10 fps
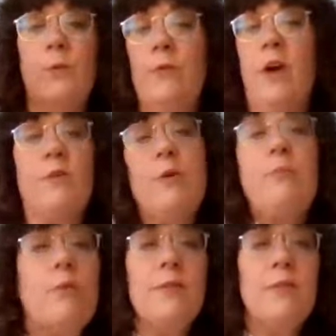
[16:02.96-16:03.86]
we've got a
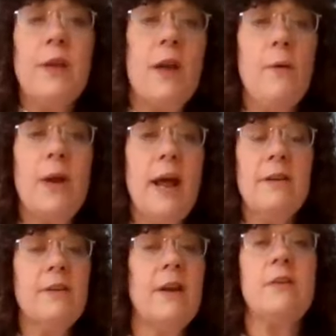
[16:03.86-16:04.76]
rip-roaring thing going on
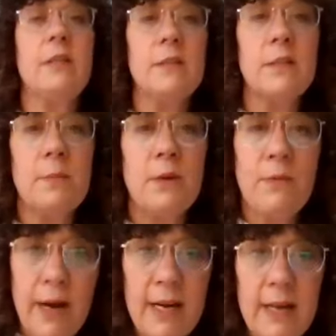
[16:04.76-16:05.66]
here, and everything is going to be
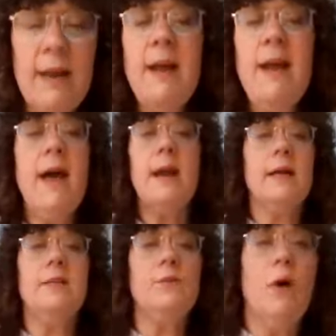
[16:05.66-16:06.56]
great, and
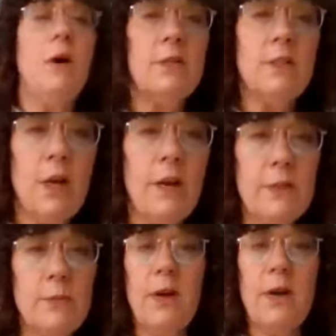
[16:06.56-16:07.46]
I'm going to do all the
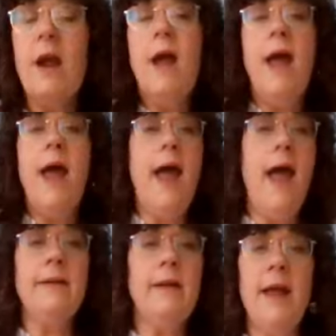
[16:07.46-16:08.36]
service work.
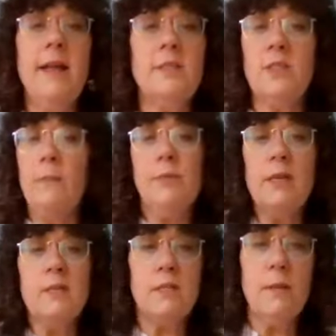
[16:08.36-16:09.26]
And
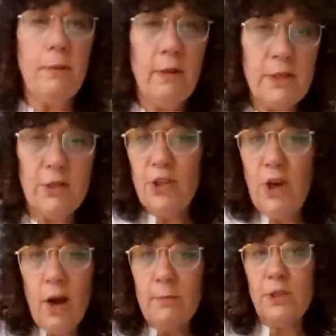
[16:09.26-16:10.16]
something as simple as a
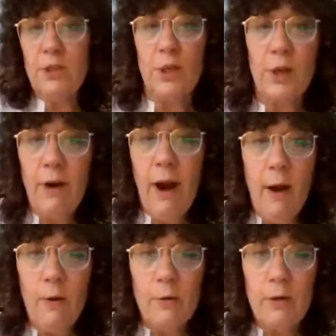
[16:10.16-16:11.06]
germ just took her
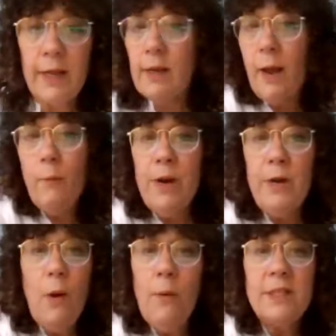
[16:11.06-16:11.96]
out. And
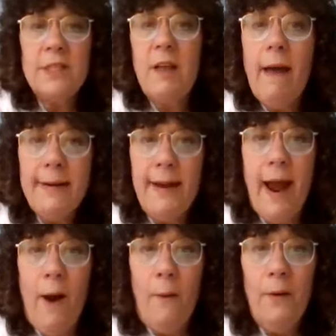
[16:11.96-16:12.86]
we know what it's like
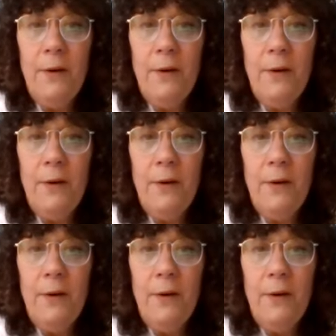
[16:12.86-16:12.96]
now.